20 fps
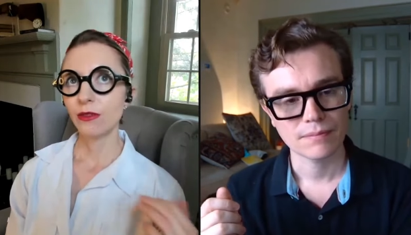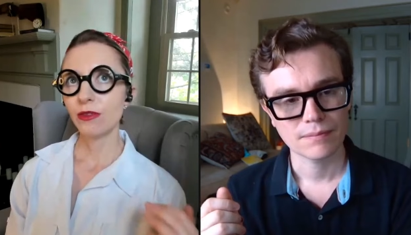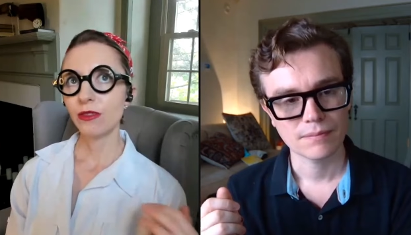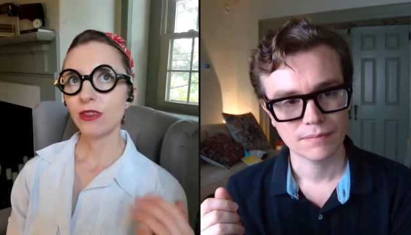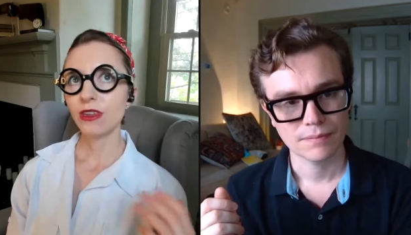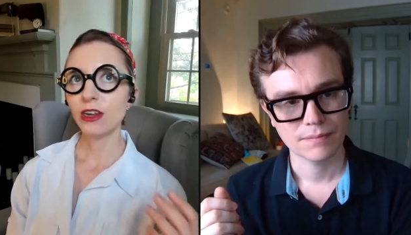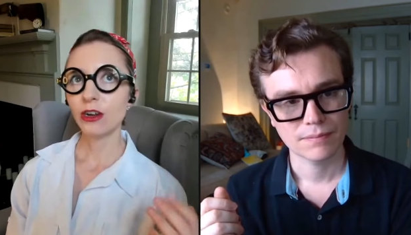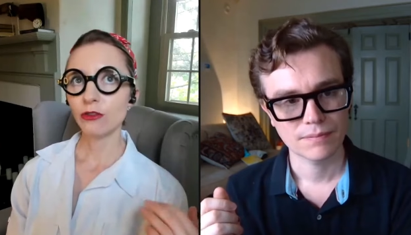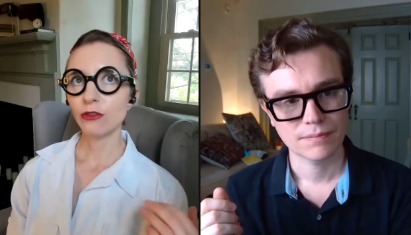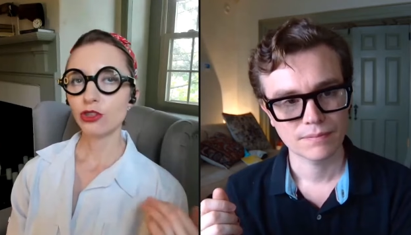
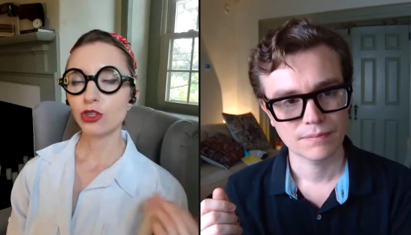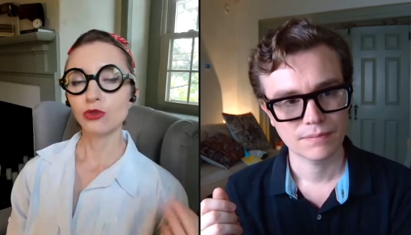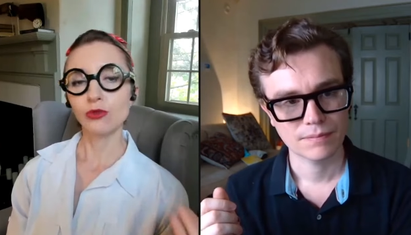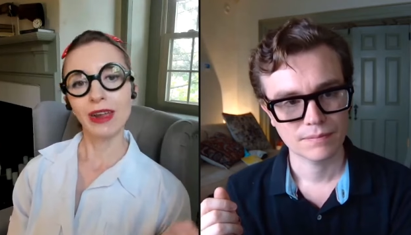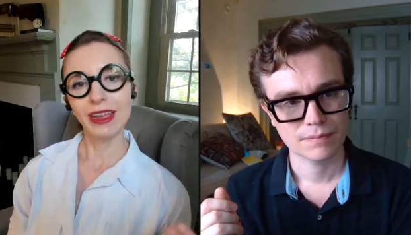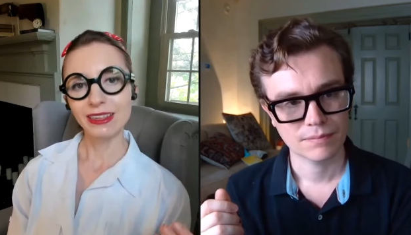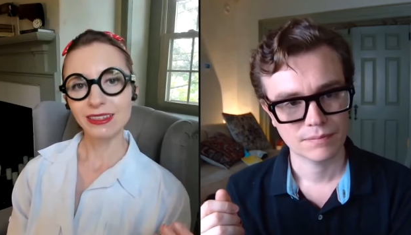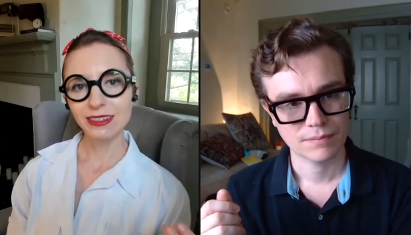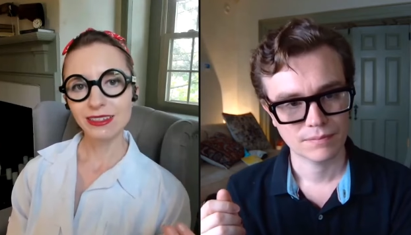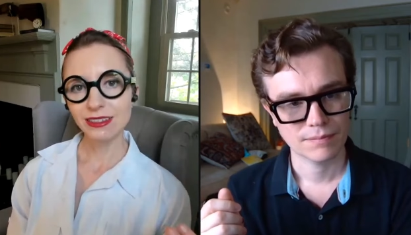Speaker 1: you know,
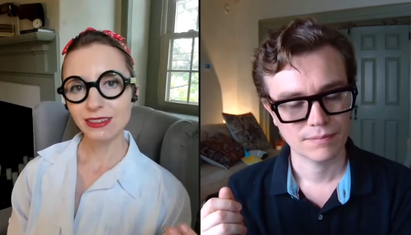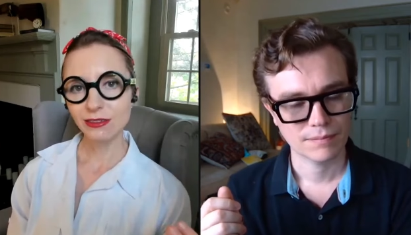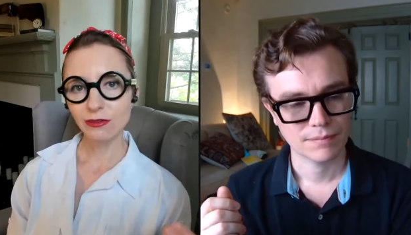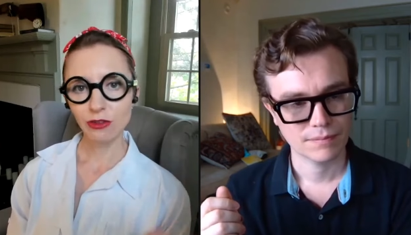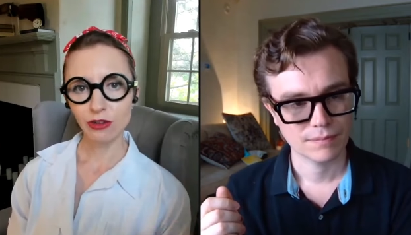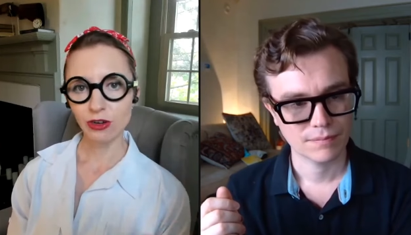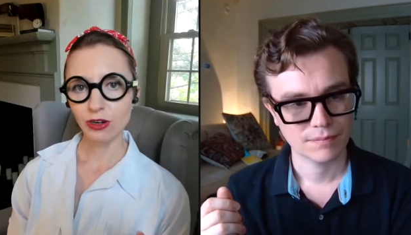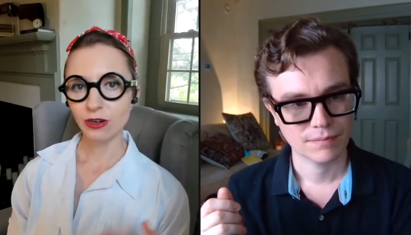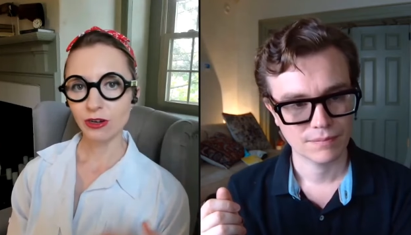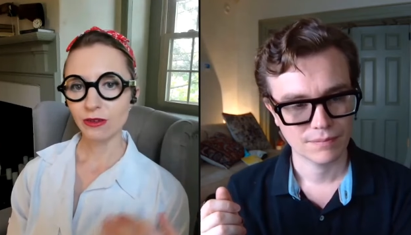trends
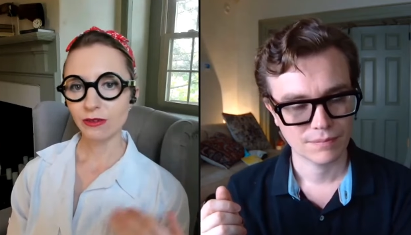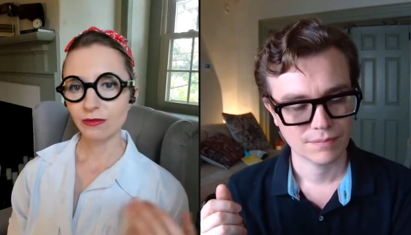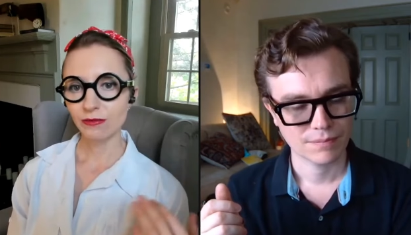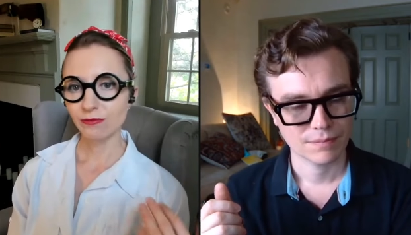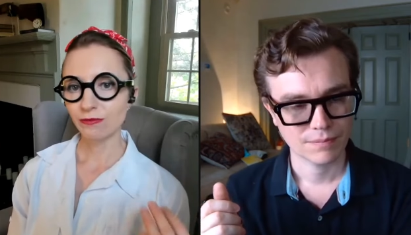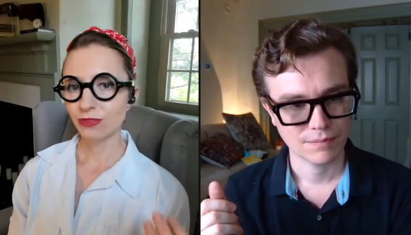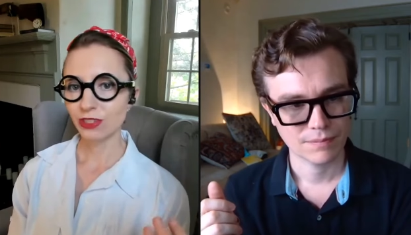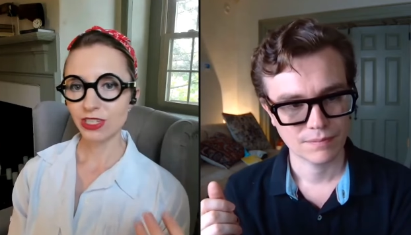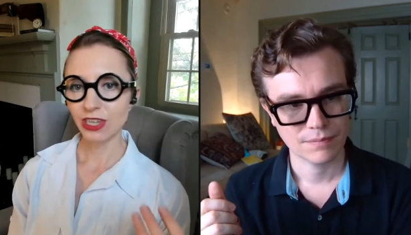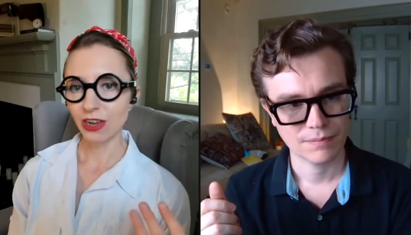or
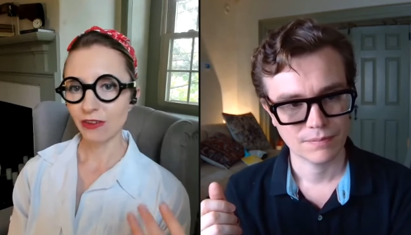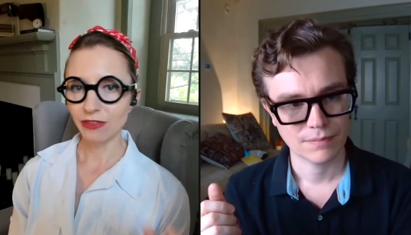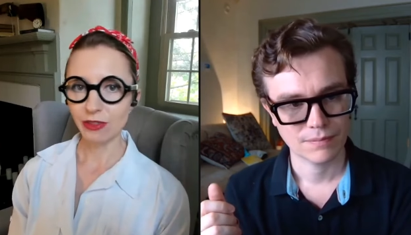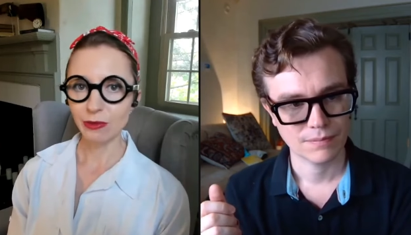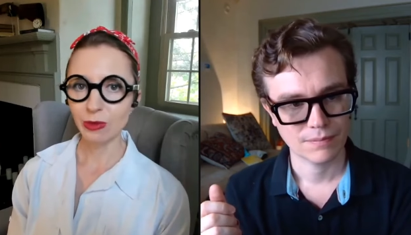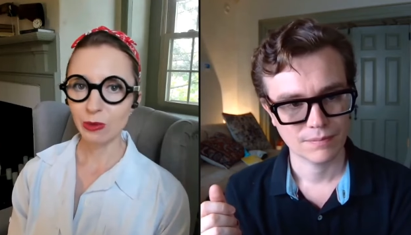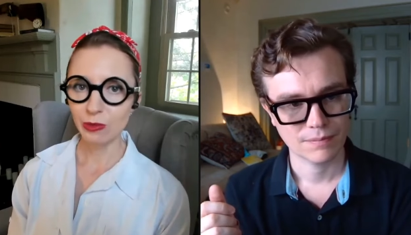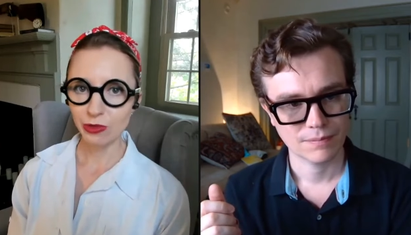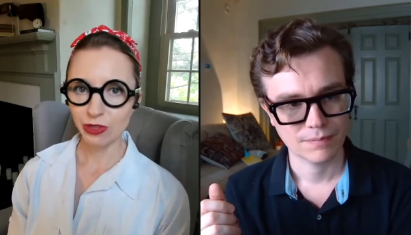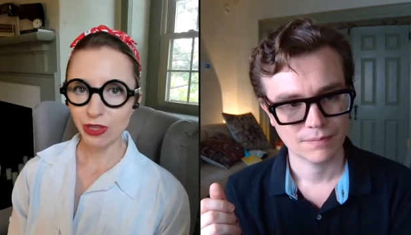stuff
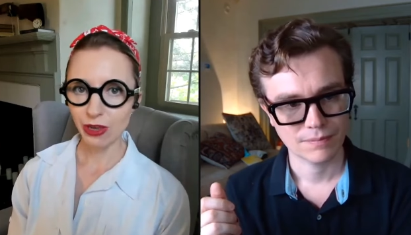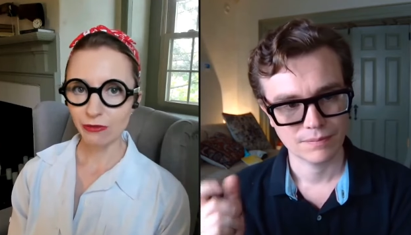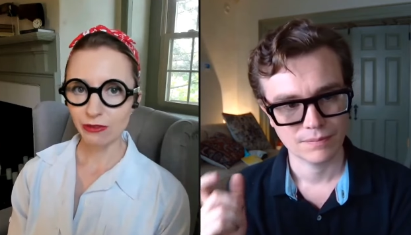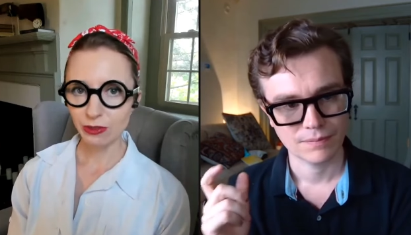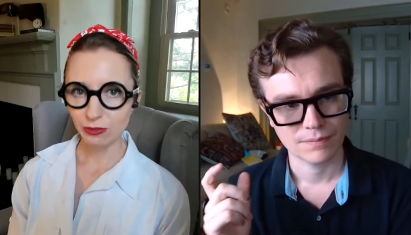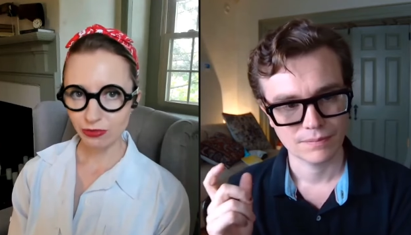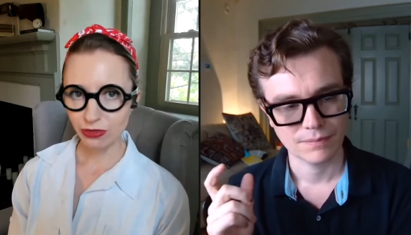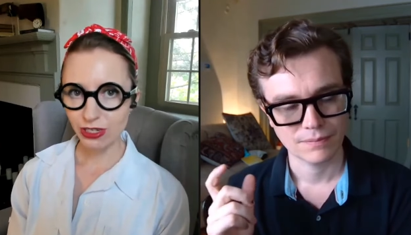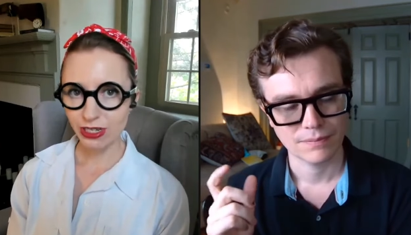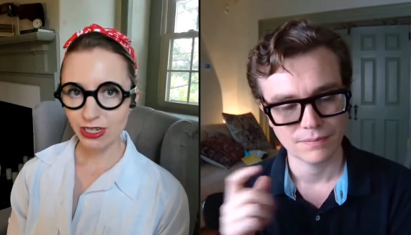that people thought
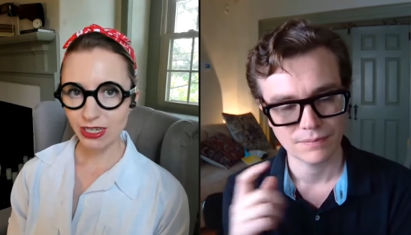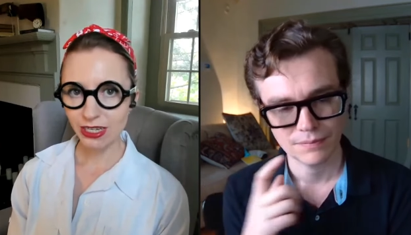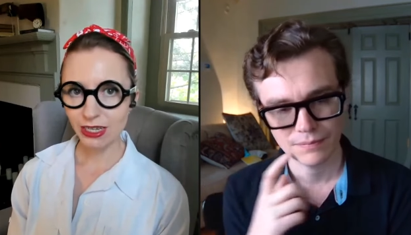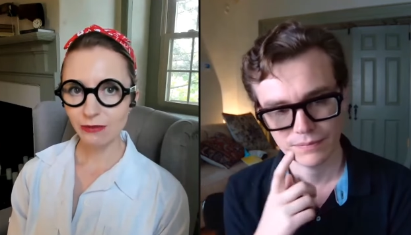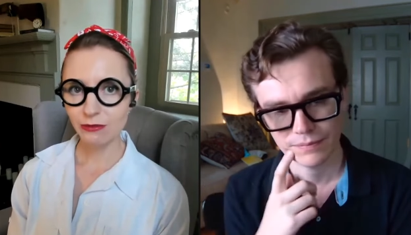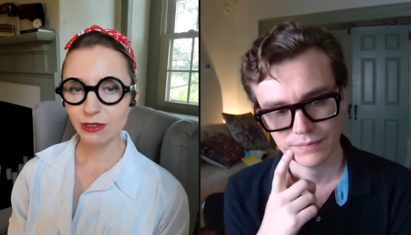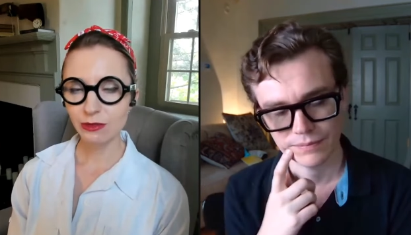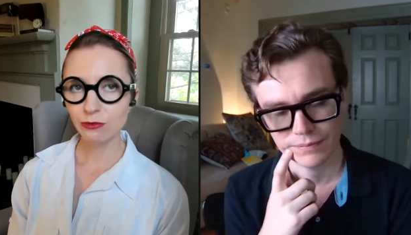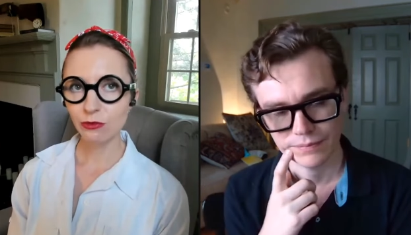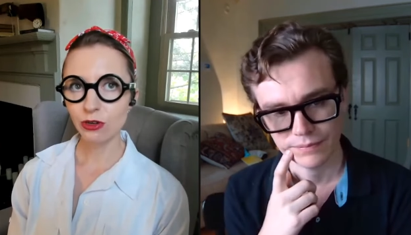was pretty.
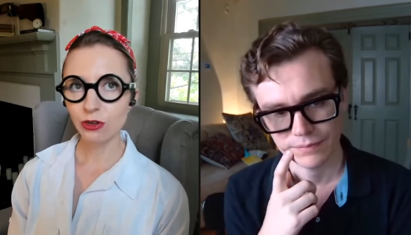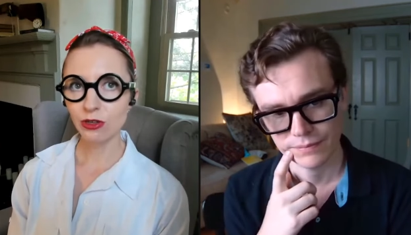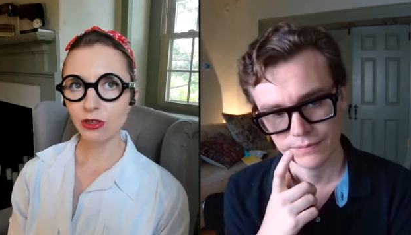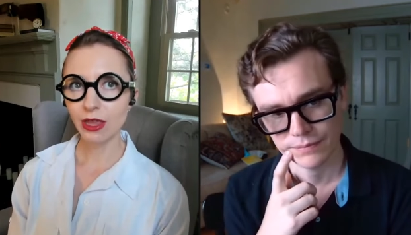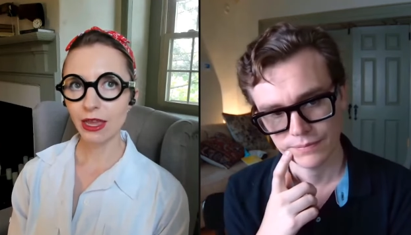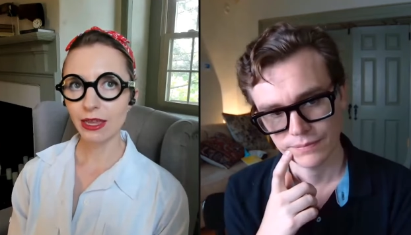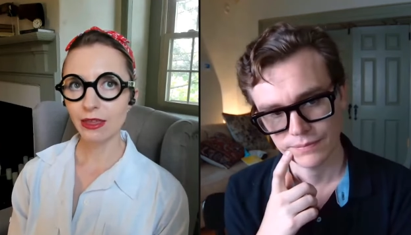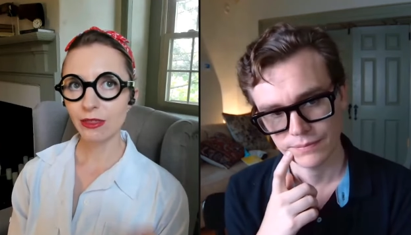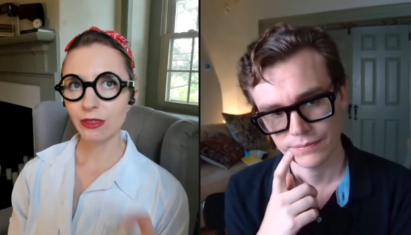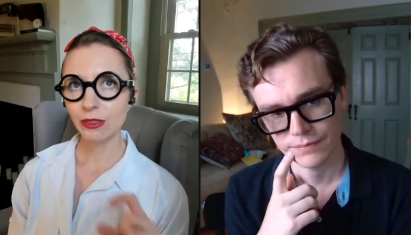It was more
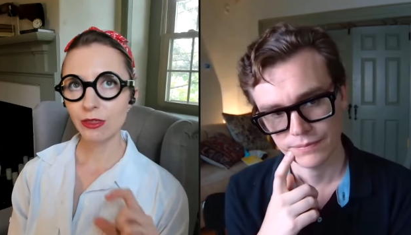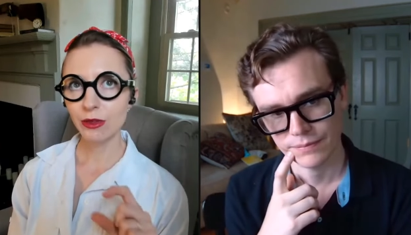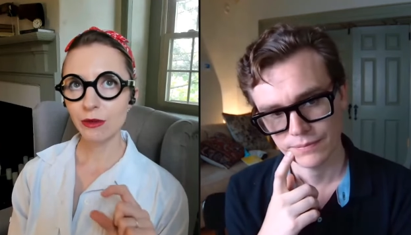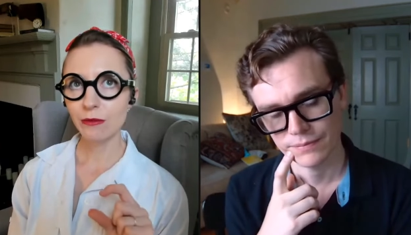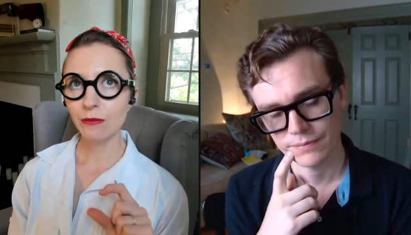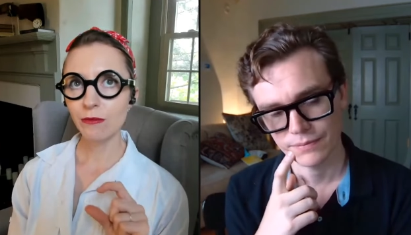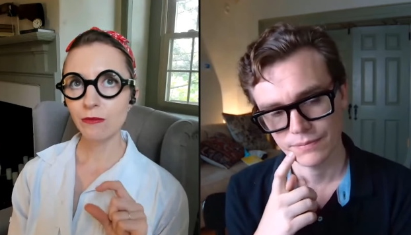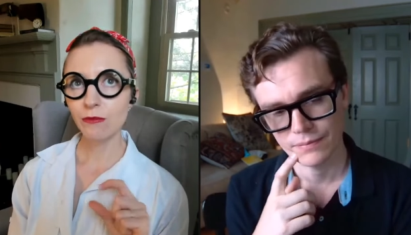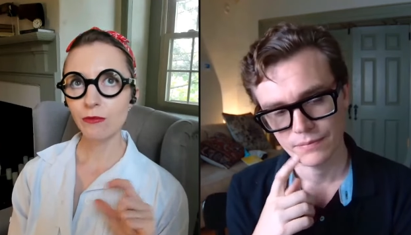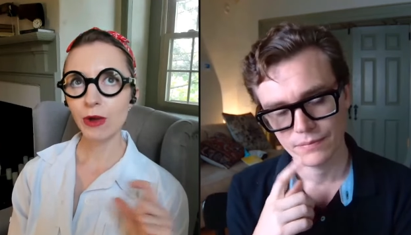like
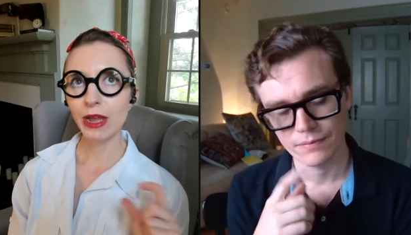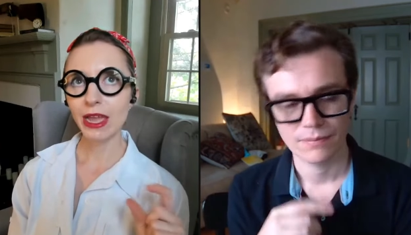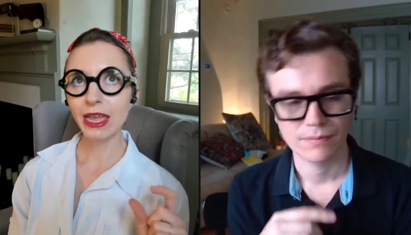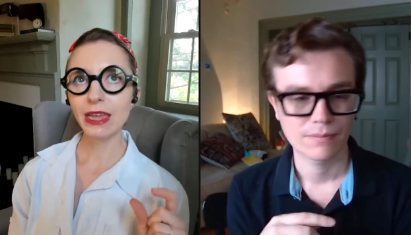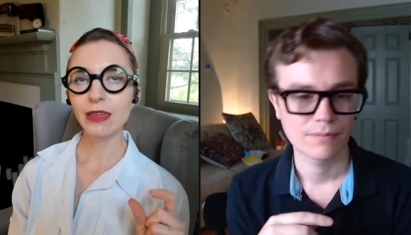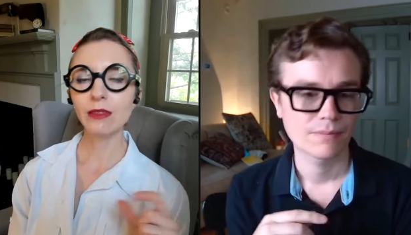the way